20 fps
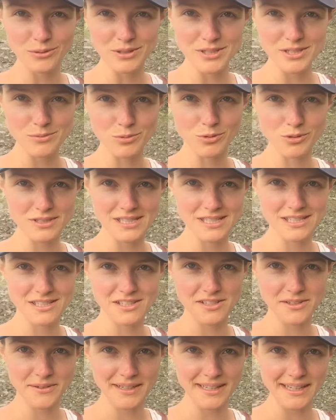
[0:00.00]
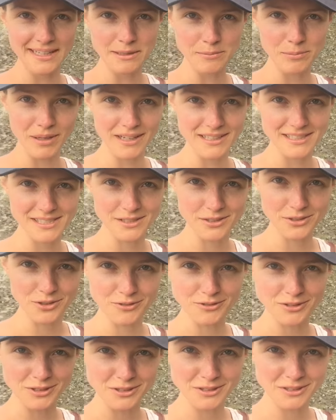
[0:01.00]
just walked into an Enid Blyton
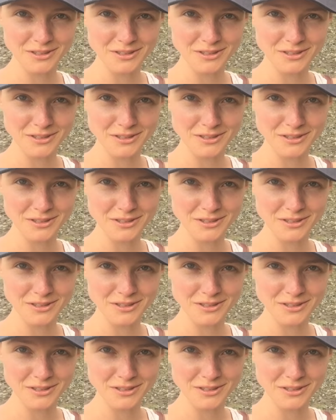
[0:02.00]
novel.